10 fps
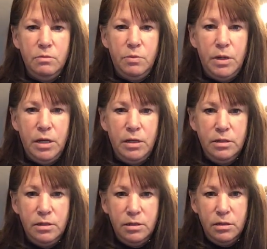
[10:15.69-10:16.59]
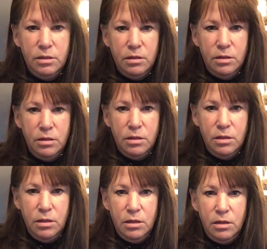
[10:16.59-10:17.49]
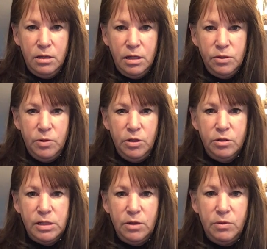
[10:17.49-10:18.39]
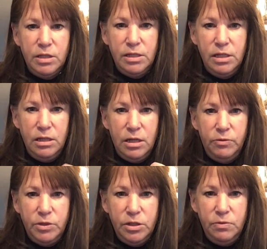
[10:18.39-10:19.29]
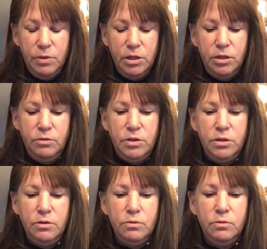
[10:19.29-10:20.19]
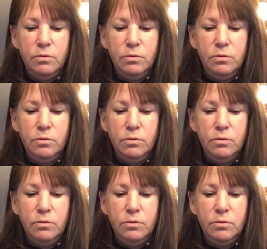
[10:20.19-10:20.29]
But that's what it looks like with a tea light, which is really cute too.